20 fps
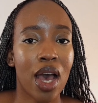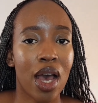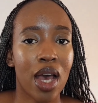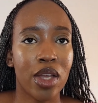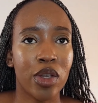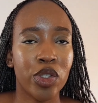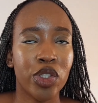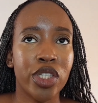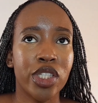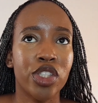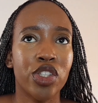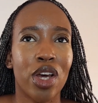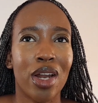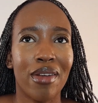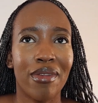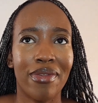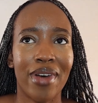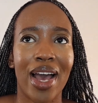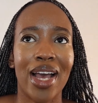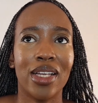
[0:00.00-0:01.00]
usually it's not
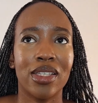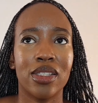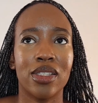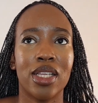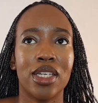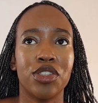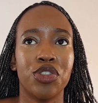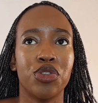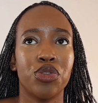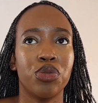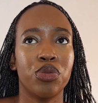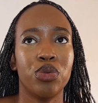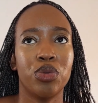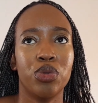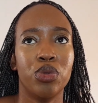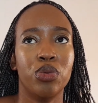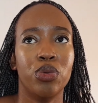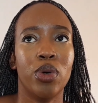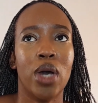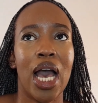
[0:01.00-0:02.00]
advised that
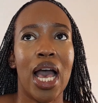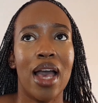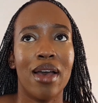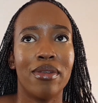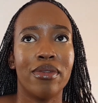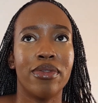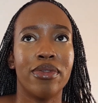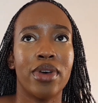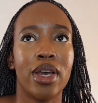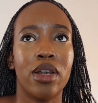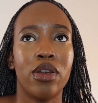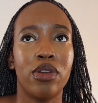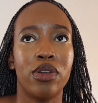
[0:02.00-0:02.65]
you have